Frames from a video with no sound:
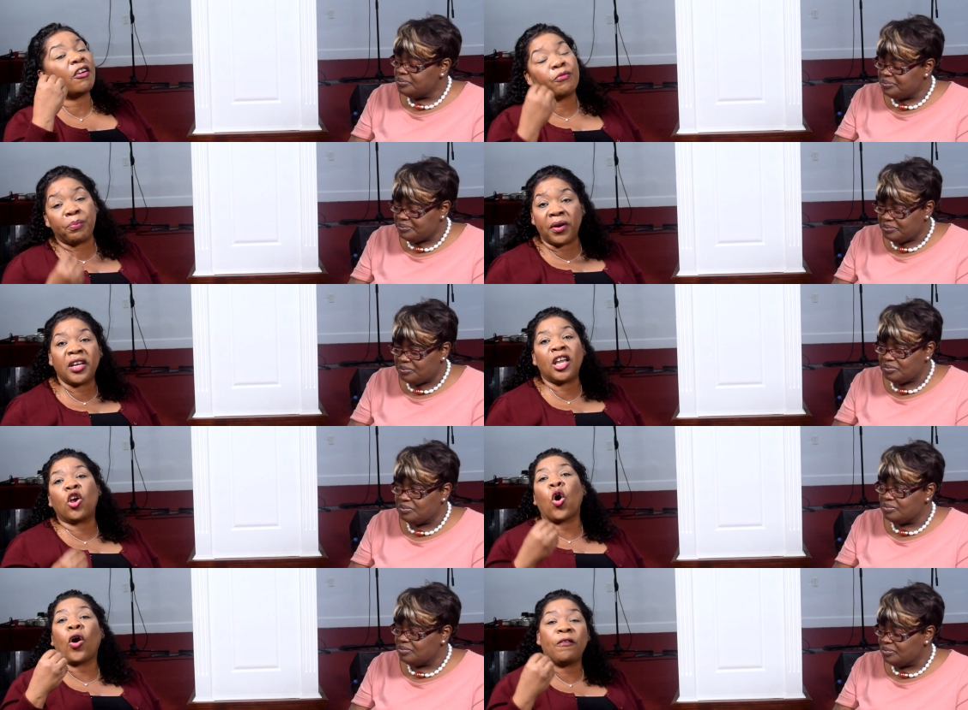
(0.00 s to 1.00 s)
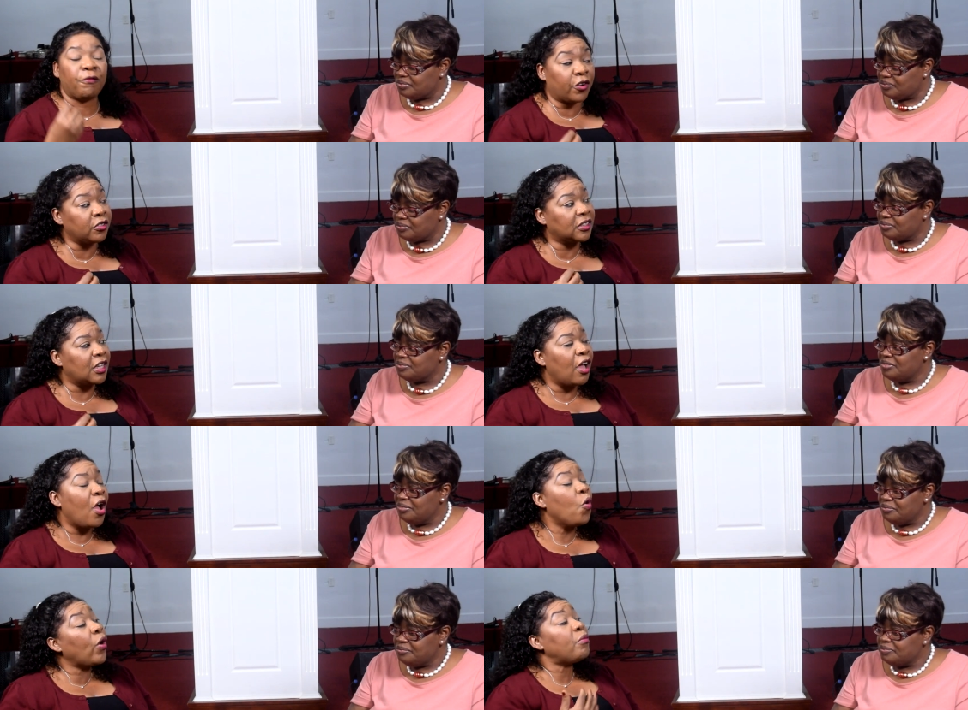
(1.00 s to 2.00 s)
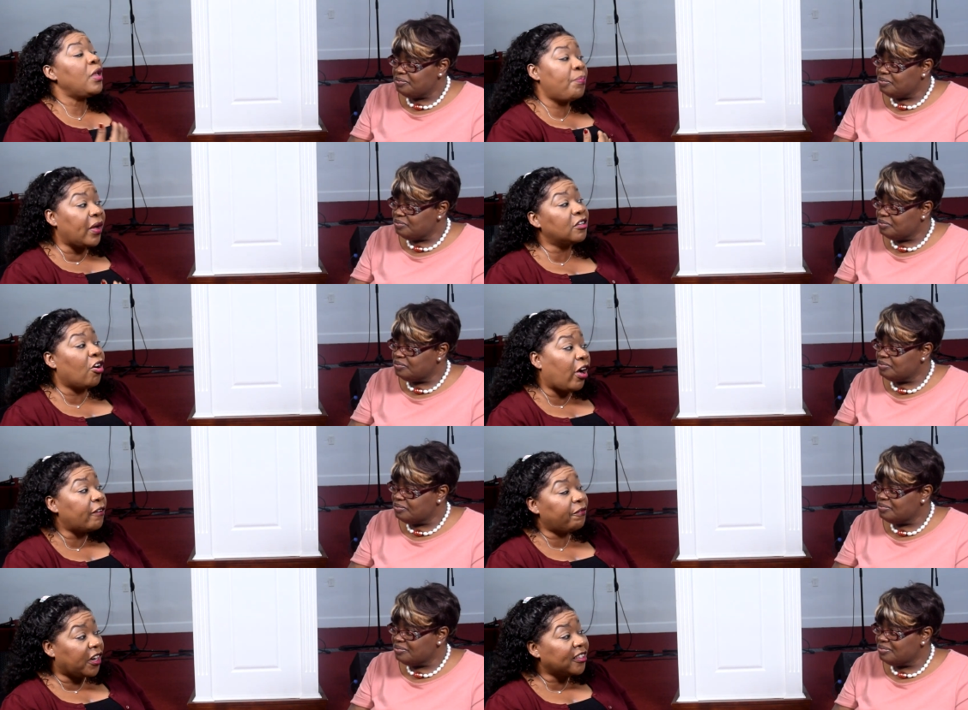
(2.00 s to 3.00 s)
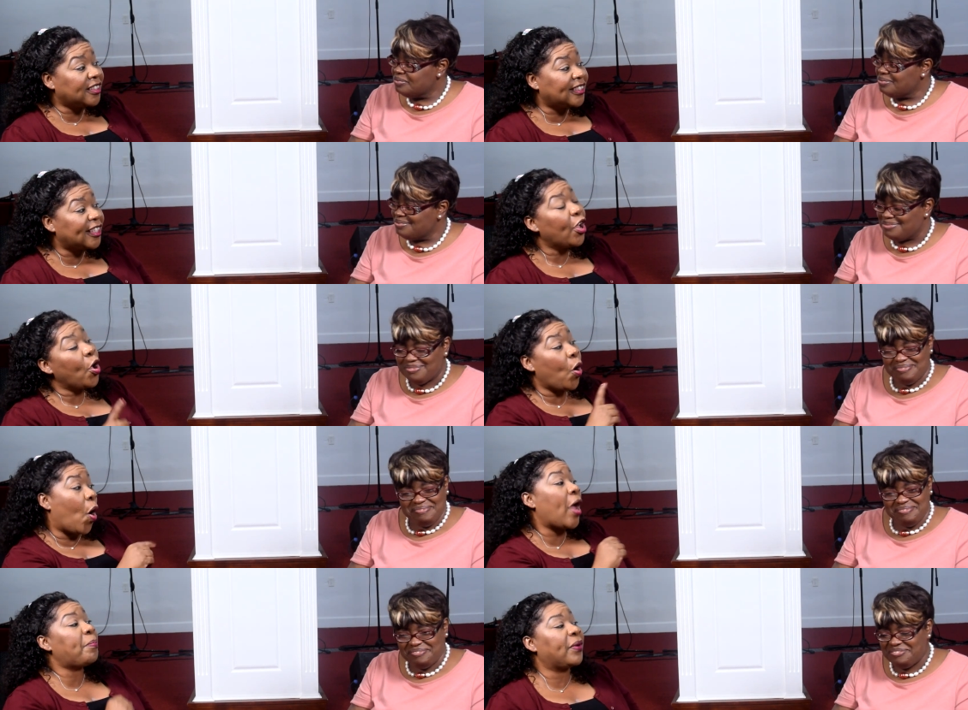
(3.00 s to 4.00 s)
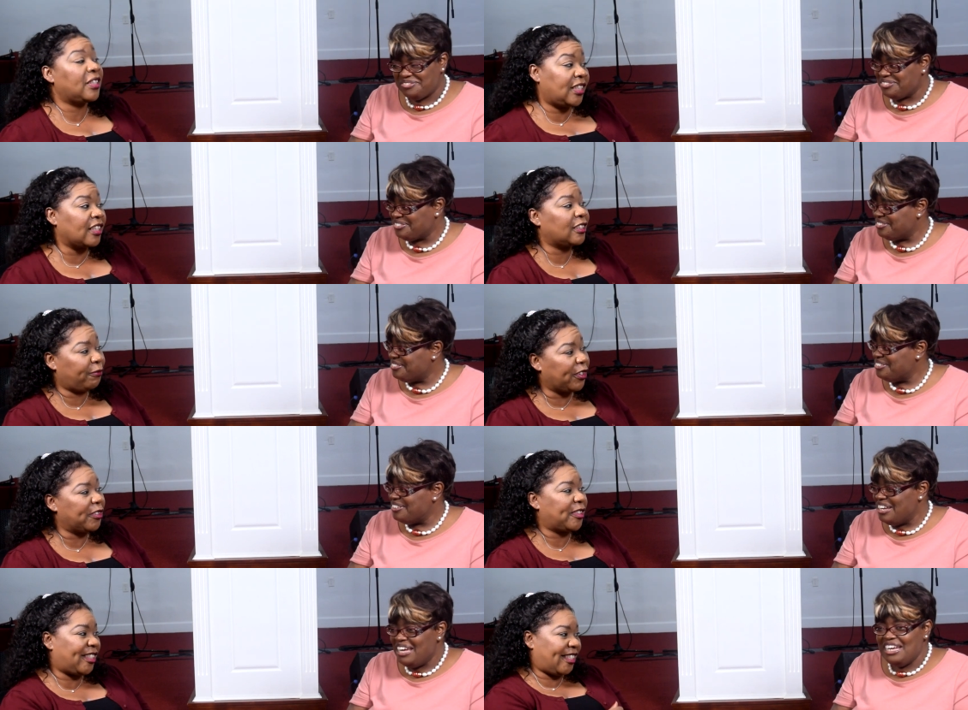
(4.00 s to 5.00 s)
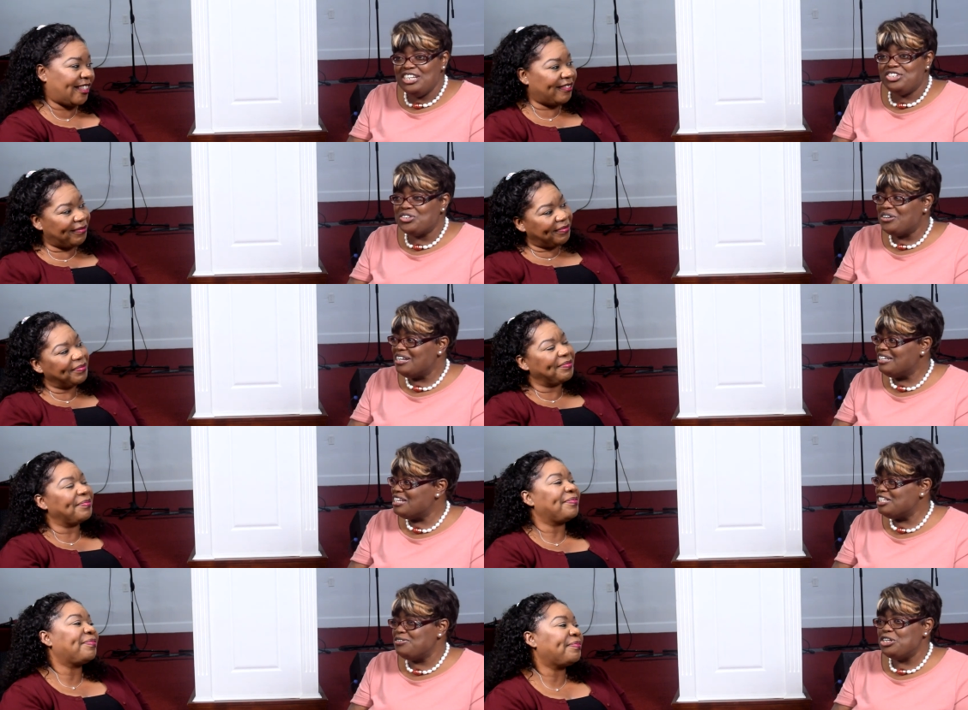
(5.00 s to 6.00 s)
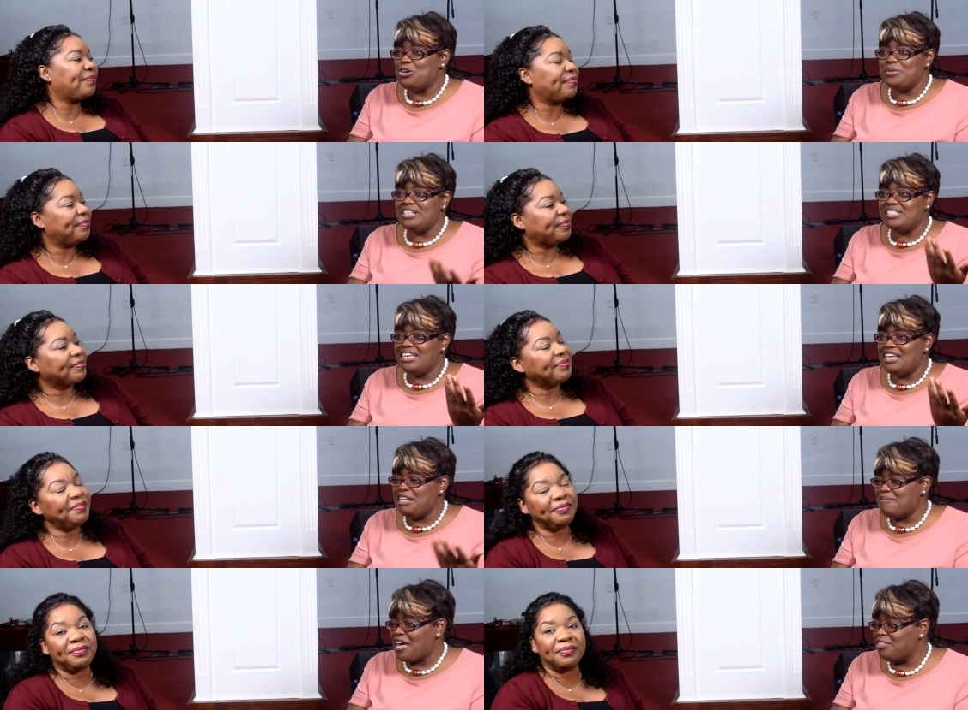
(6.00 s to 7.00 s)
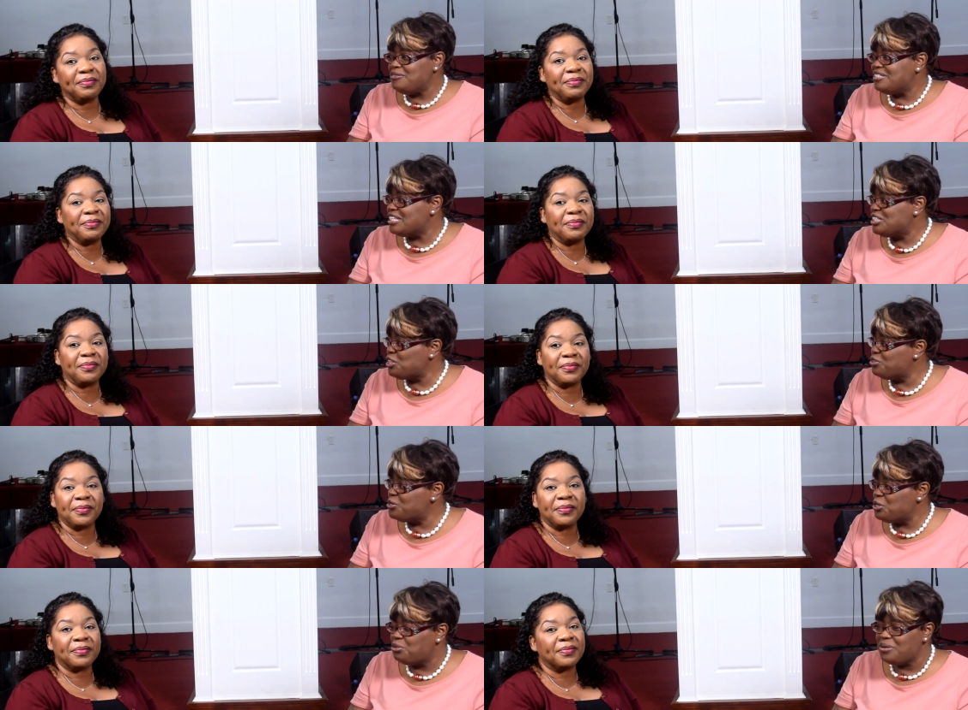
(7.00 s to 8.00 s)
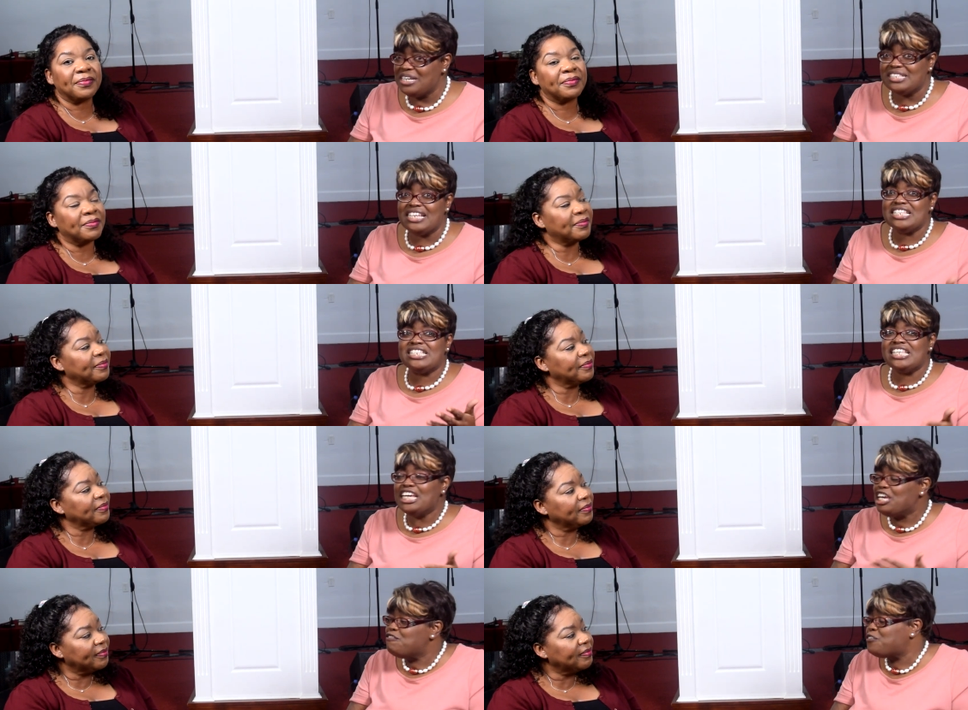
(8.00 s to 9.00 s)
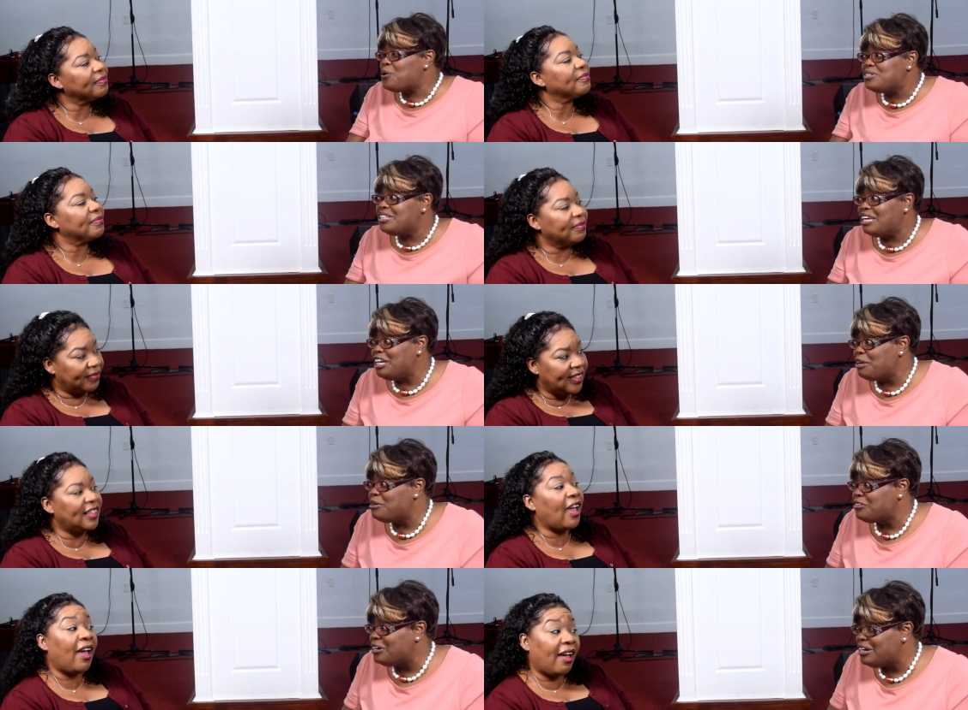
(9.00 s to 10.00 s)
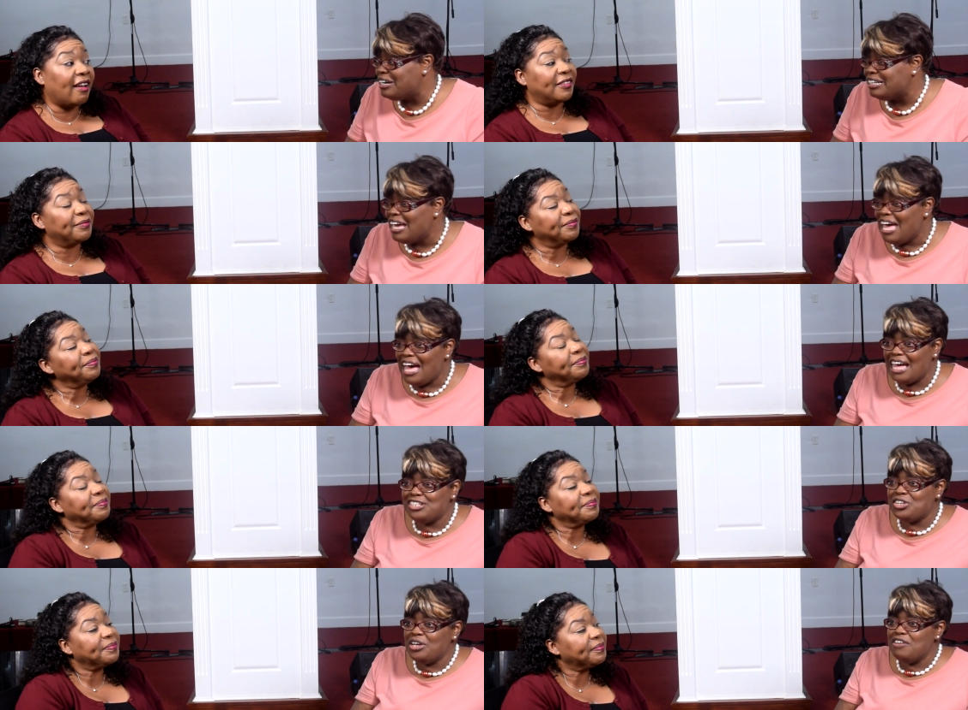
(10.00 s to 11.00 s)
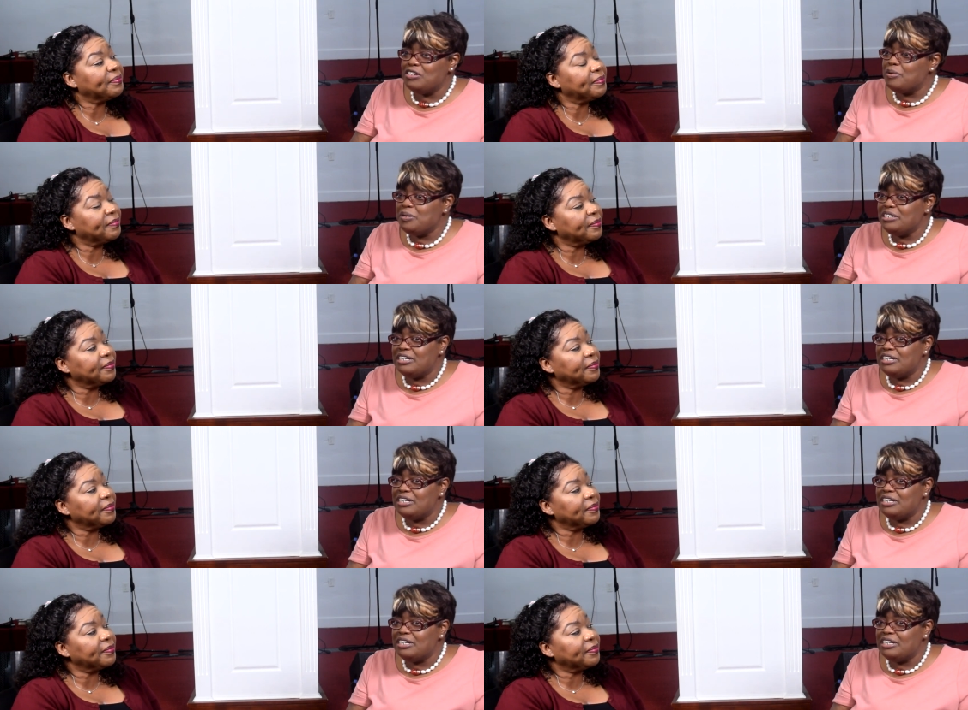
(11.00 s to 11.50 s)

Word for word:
Speaker 1: of putting God first. When we put God first, God puts us first. He sure
Speaker 2: does. You know, we see it in Matthew 6 and 33. It says, Seek ye first the kingdom of yeah. God. And so even when we